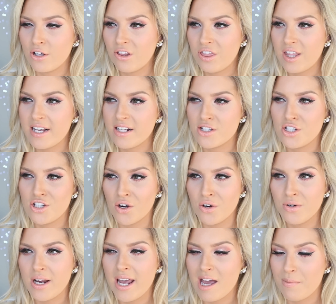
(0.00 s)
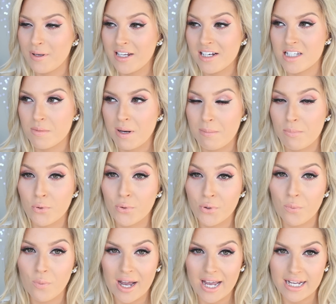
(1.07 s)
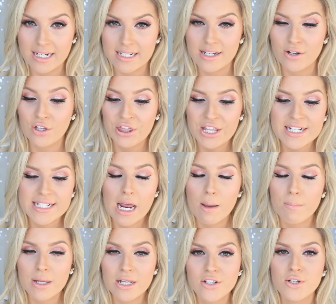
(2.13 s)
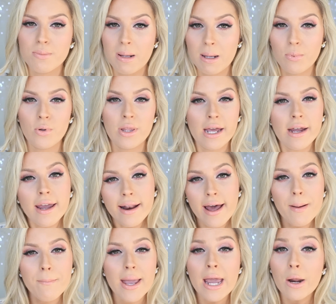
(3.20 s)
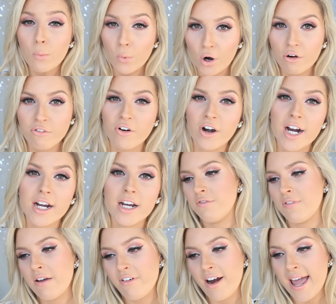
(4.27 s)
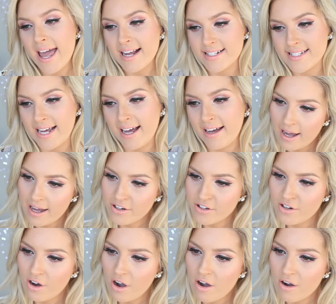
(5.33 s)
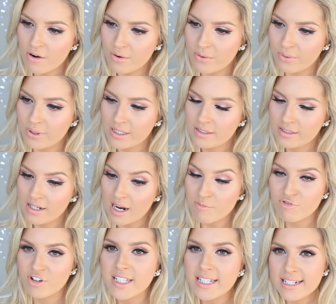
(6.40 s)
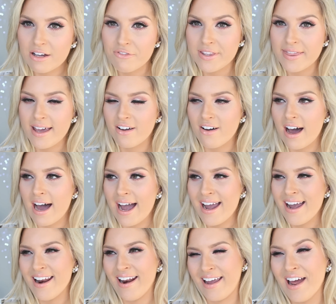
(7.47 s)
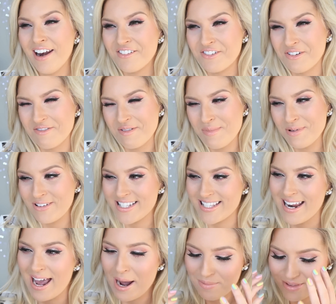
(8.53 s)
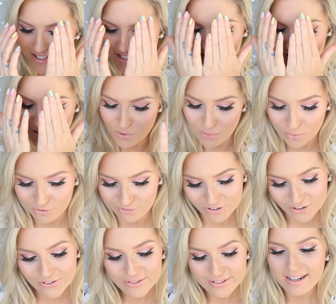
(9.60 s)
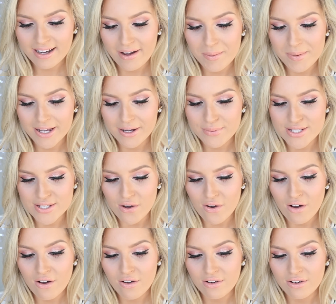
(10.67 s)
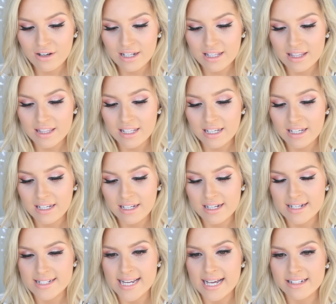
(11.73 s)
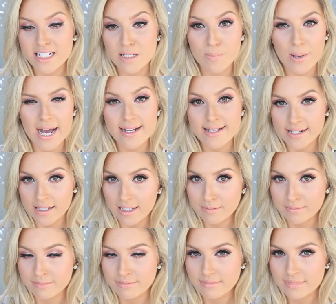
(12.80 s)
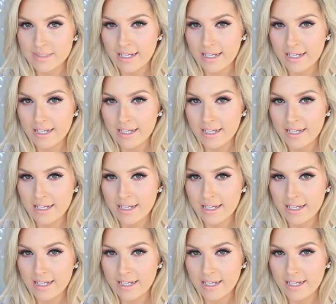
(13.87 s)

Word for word: good things don't happen to people who wait. Good things happen to people that get up and work for it. Favourite actor? I don't know. I'm really loving that guy and I can't even remember his name. This is so awful. He was on the Dallas Buyers Club